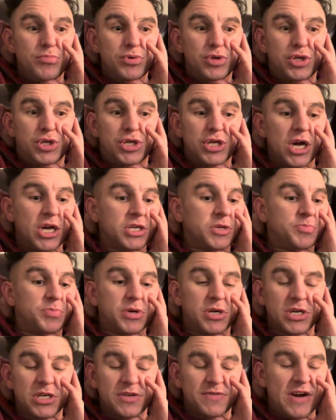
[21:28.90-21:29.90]
just
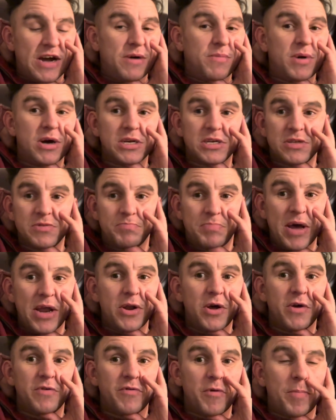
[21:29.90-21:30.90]
because of how much they bent
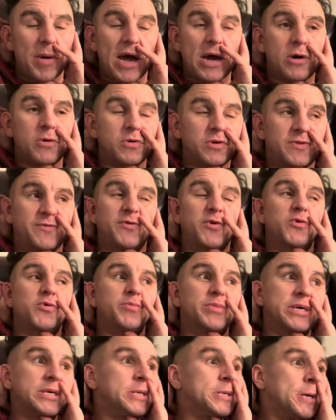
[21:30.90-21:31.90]
over backwards for
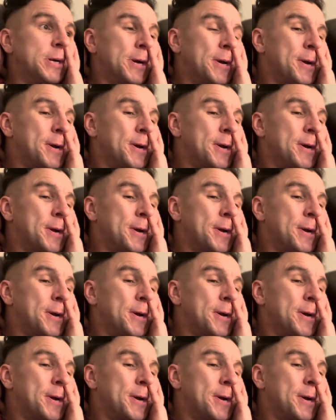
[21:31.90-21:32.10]
me.